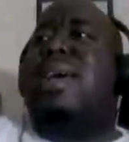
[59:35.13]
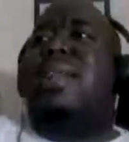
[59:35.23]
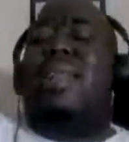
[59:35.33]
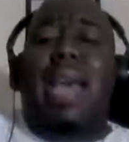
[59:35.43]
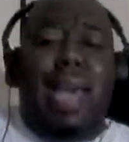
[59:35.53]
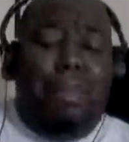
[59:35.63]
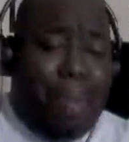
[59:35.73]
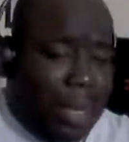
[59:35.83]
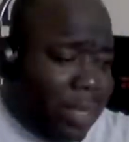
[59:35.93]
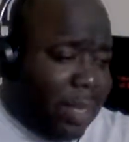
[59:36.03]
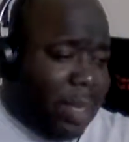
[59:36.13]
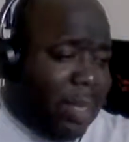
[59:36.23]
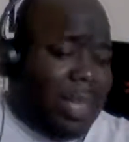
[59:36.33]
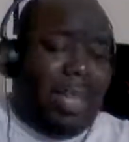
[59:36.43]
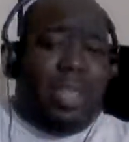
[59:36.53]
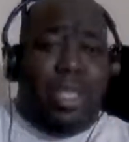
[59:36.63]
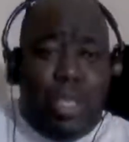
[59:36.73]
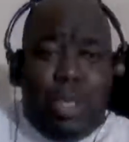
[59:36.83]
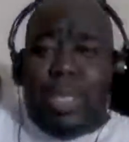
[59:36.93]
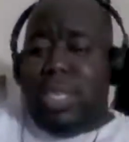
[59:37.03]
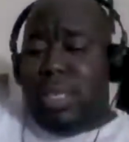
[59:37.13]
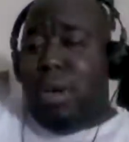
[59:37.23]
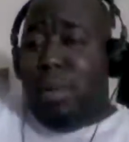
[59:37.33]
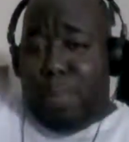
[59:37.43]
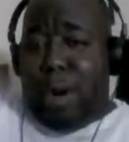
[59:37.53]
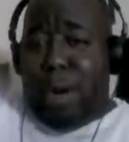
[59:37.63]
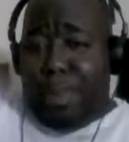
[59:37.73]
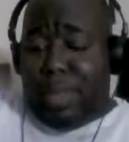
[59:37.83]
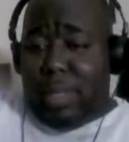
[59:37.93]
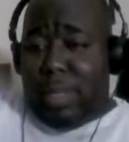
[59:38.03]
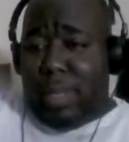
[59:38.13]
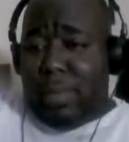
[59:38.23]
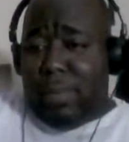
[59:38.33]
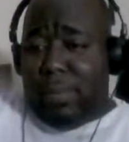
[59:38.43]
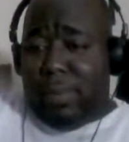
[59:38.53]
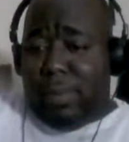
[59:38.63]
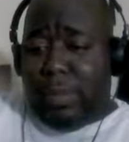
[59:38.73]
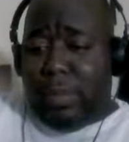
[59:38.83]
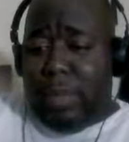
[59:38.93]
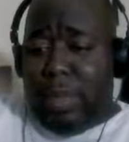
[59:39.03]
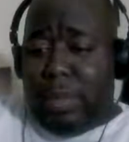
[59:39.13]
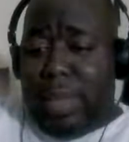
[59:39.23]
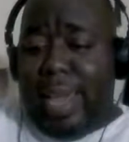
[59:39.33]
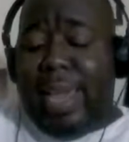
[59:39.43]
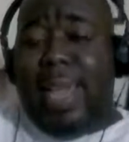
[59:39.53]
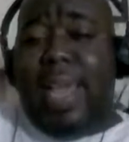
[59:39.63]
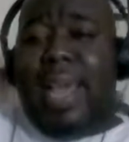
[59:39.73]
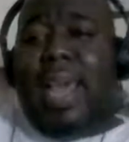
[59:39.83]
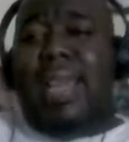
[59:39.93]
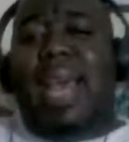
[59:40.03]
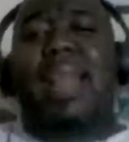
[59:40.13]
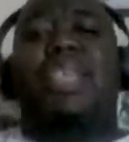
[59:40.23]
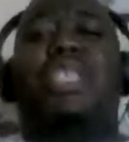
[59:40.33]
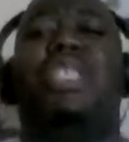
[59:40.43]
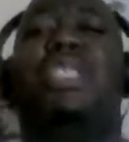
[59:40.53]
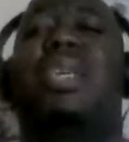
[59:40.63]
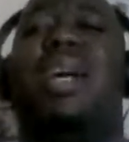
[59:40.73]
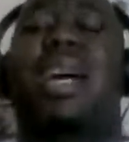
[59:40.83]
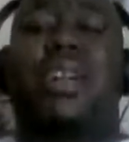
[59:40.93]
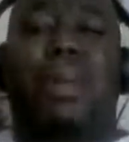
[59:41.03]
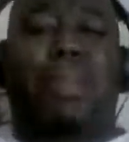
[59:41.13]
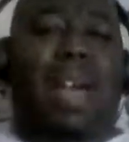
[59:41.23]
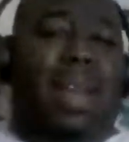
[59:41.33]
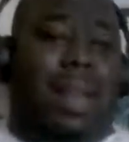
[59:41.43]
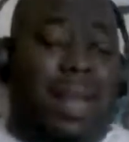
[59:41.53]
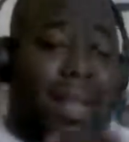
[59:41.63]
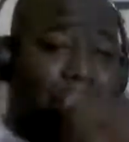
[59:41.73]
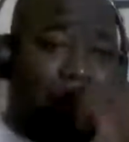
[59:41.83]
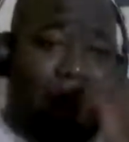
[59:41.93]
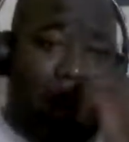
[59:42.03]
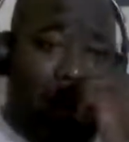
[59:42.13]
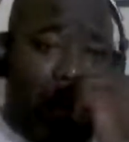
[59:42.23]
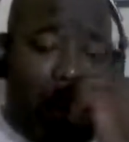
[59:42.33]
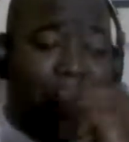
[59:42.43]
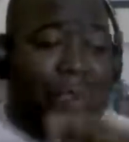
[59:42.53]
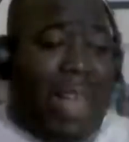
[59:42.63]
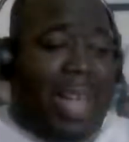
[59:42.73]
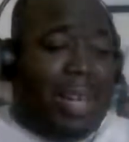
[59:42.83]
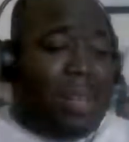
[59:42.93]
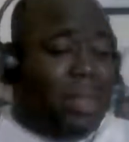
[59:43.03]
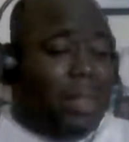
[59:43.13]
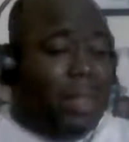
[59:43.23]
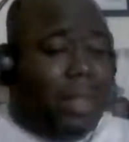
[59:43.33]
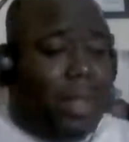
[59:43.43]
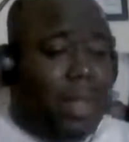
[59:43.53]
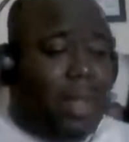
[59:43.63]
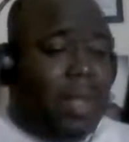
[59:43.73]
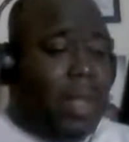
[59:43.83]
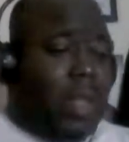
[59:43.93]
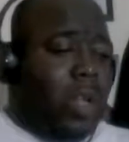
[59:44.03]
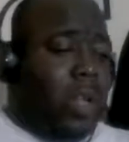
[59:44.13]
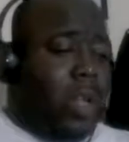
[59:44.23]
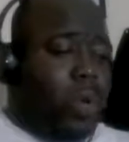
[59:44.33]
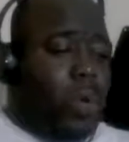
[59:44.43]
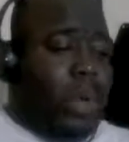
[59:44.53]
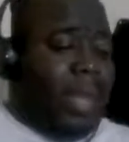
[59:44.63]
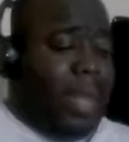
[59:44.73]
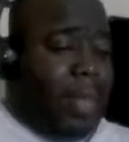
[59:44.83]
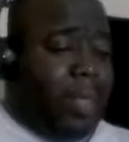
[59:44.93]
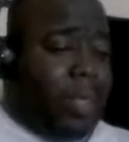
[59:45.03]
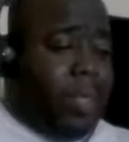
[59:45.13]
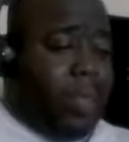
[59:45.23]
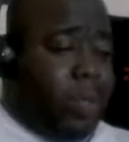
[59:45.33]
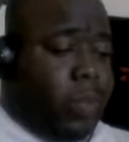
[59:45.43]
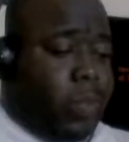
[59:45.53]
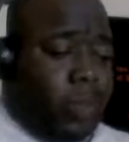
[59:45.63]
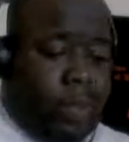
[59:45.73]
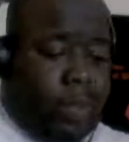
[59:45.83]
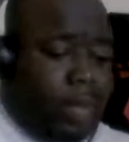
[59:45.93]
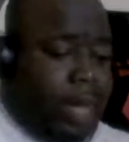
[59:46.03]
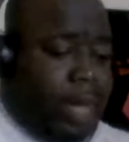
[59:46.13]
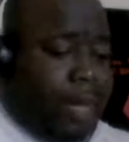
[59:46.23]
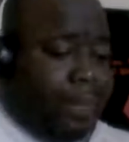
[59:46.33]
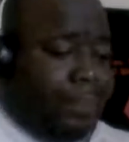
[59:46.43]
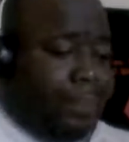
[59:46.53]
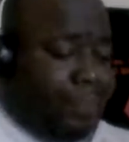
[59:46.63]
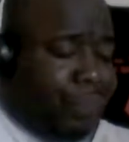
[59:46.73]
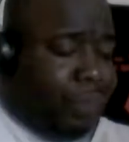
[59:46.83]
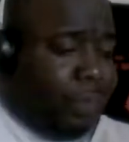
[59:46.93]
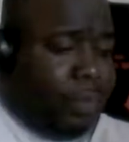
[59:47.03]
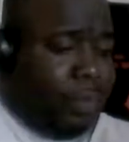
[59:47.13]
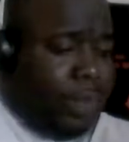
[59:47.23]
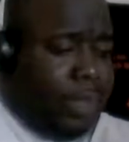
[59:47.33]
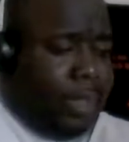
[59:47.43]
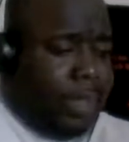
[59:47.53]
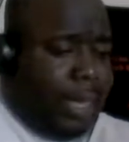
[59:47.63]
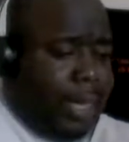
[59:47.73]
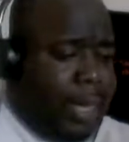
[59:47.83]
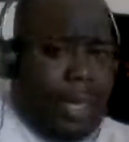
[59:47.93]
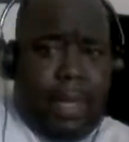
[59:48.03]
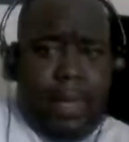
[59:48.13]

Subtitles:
They basically do this on purpose, okay? And that is just to undermine us. In fact, when we get to um, the